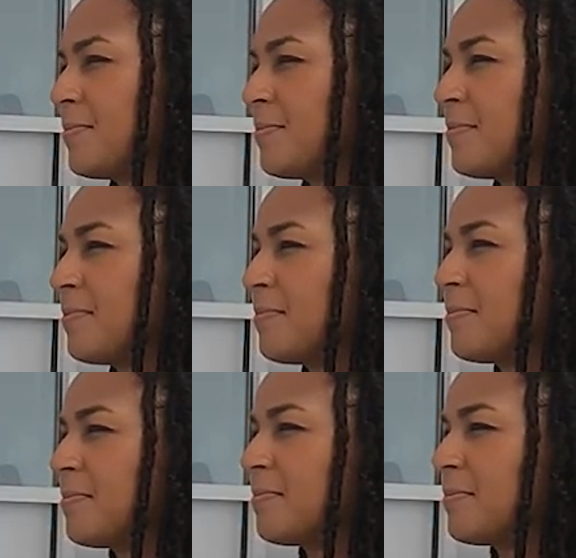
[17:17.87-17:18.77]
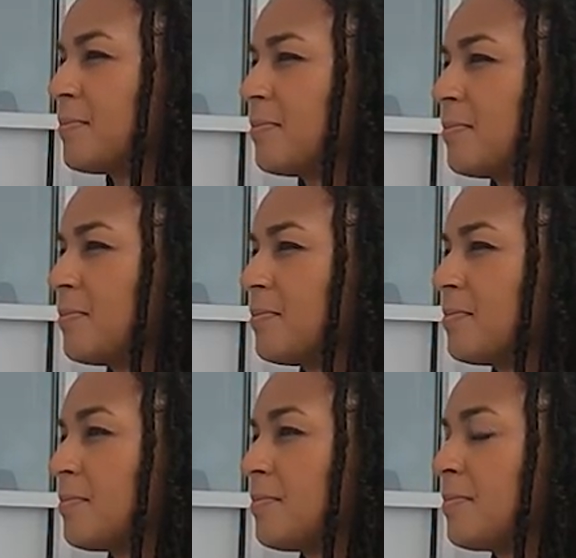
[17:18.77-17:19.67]

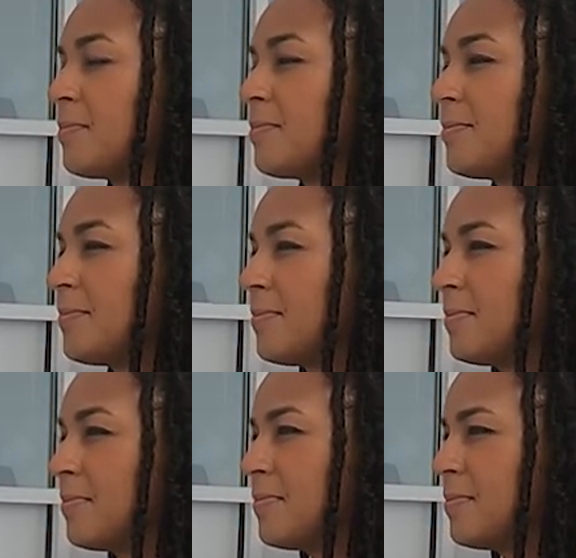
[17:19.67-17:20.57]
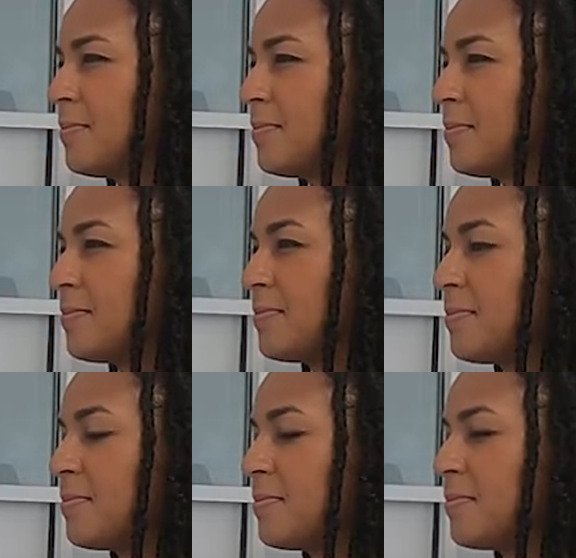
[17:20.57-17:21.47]

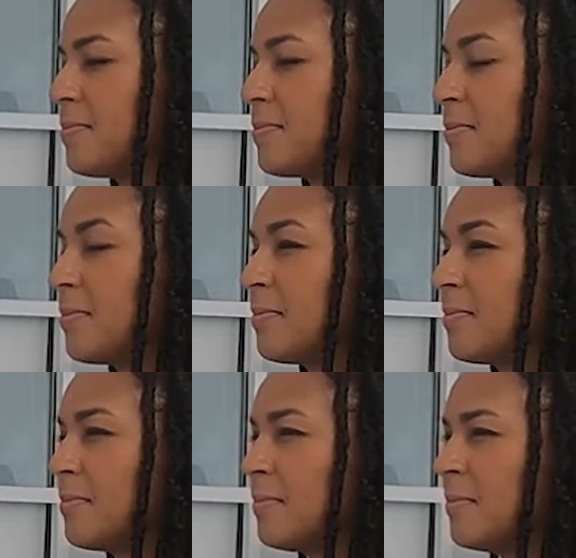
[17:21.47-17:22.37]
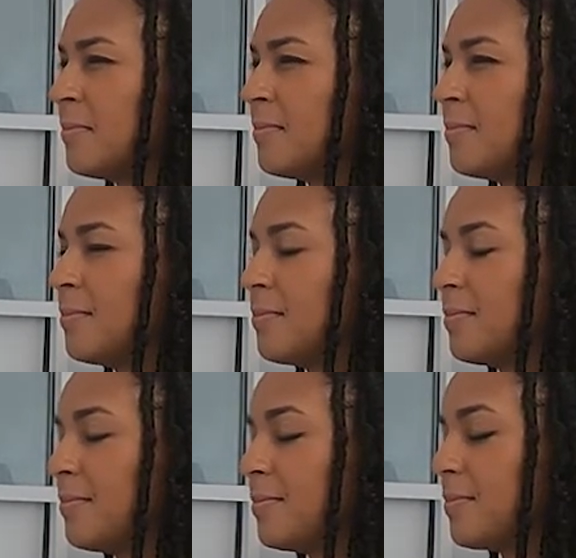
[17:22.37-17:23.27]

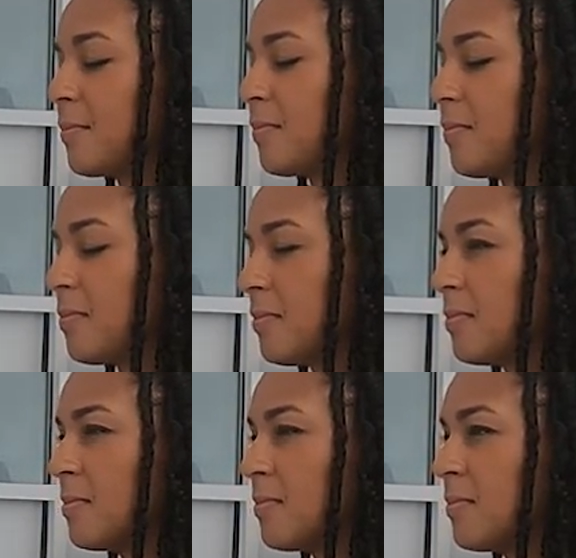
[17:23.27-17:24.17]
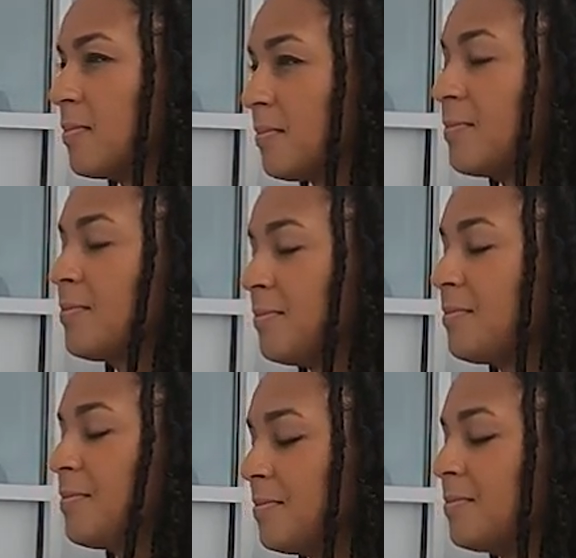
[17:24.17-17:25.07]

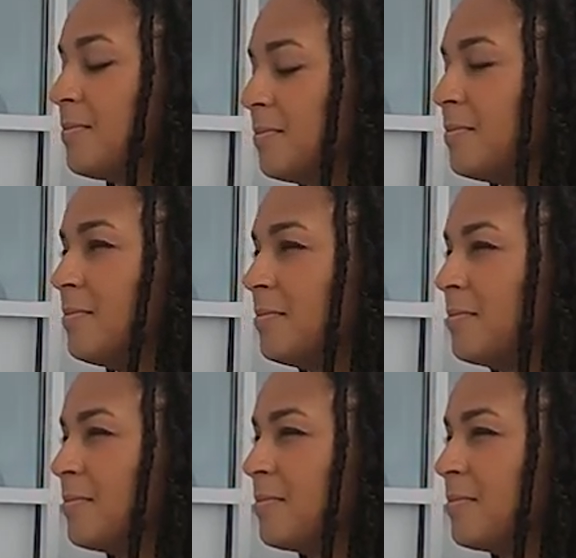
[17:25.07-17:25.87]
(not speaking)